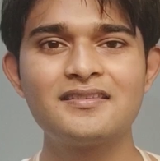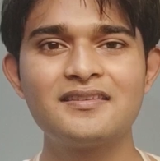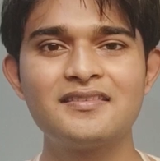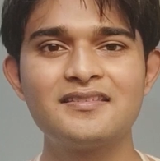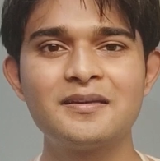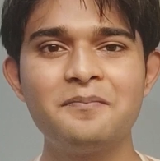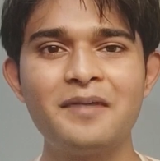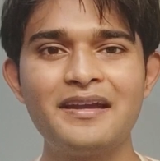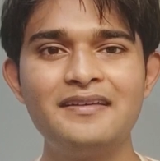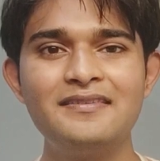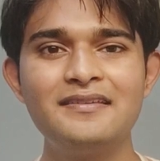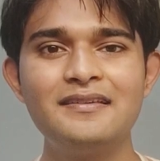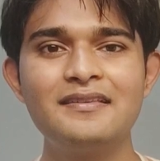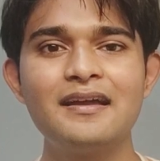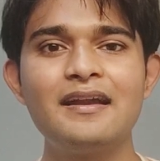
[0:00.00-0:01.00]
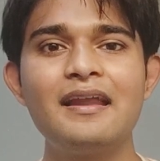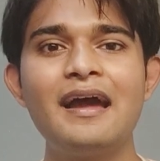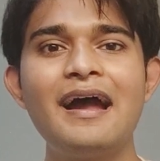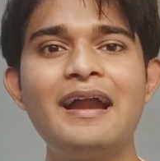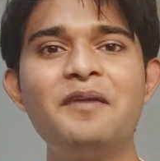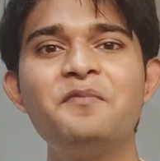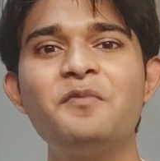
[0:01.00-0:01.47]
system might see that
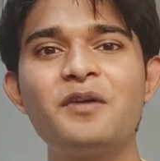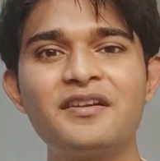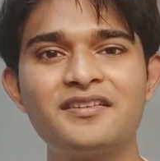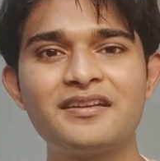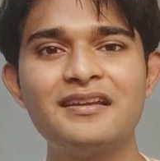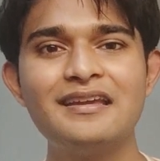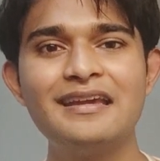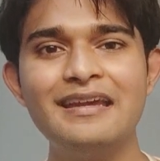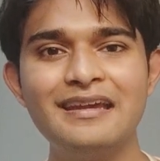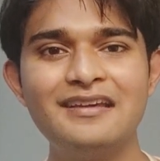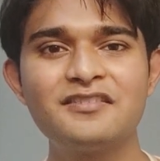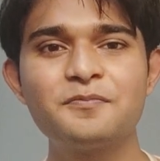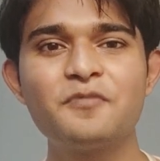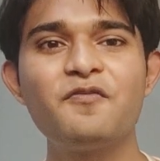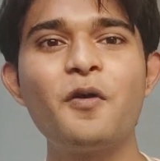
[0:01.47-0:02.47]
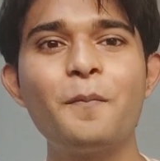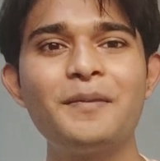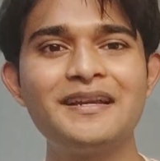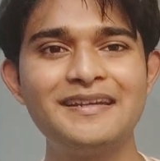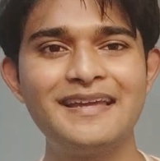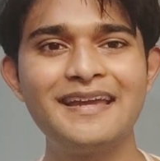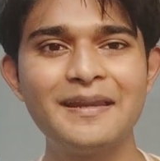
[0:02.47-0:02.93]
ad version A is
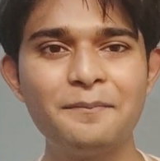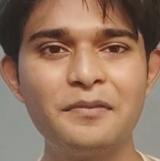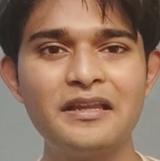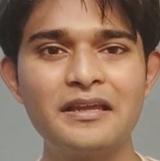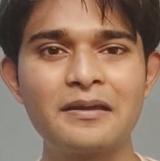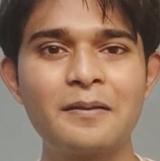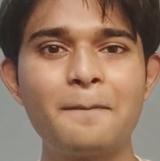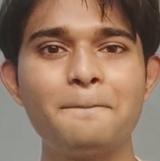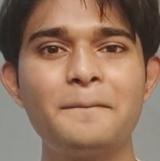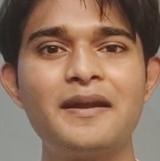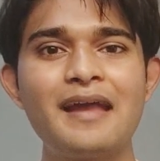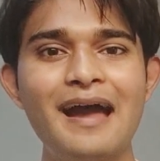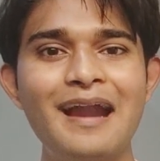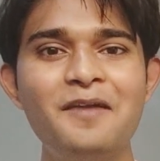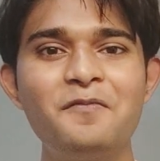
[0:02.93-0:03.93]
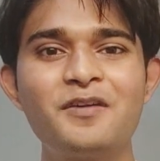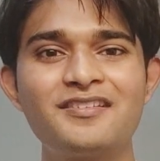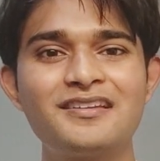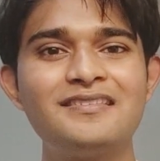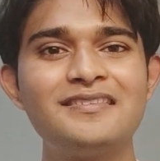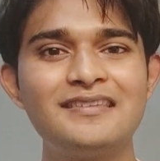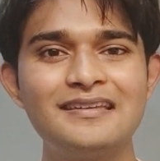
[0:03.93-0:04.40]
performing terribly, but ad
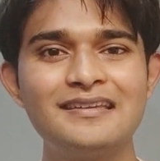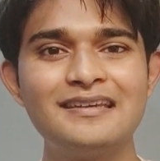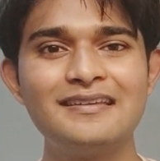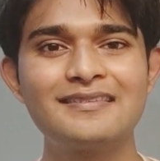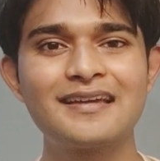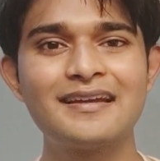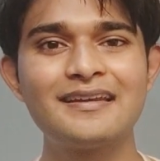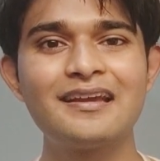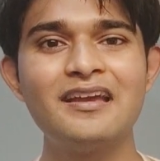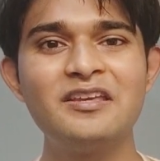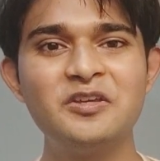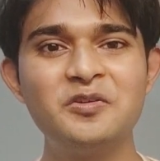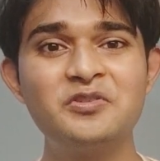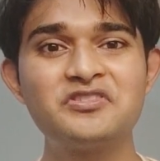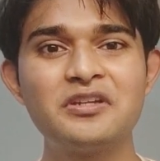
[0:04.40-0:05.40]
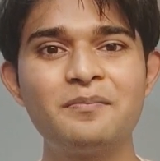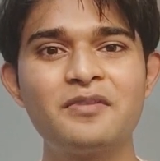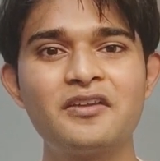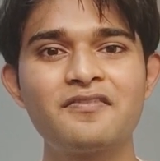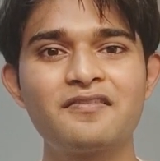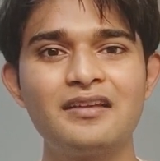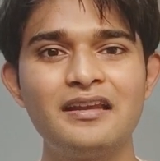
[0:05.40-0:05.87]
version C is getting a huge
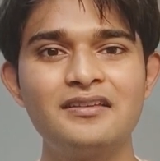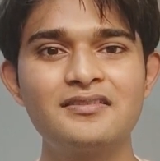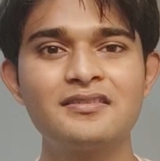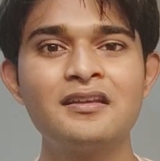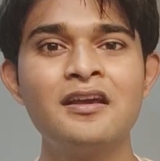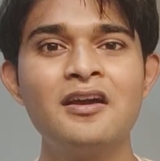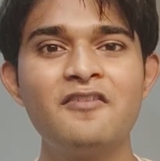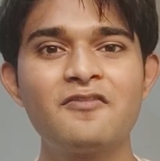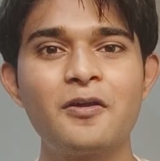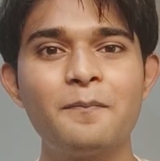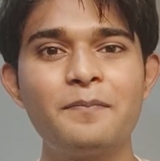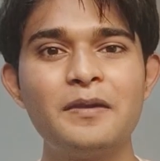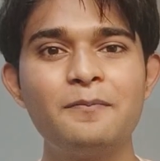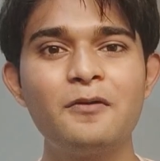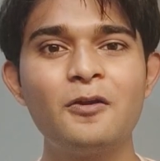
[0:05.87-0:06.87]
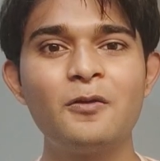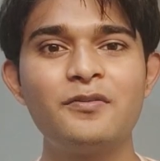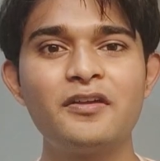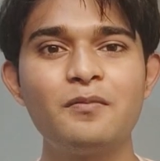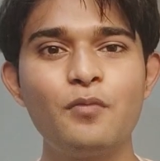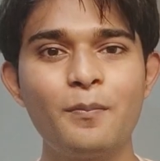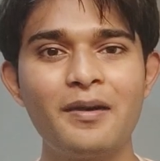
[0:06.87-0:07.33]
number of clicks from people
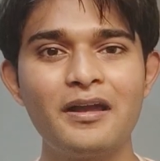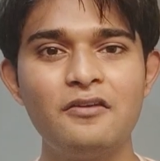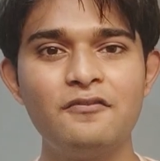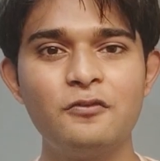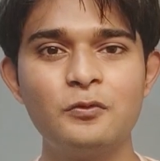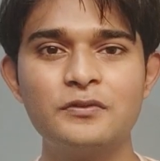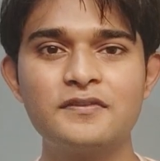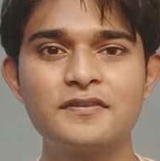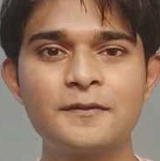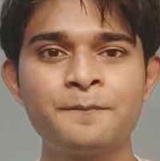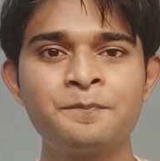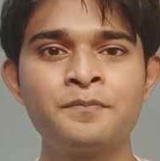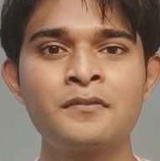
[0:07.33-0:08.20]
on their mobile phones.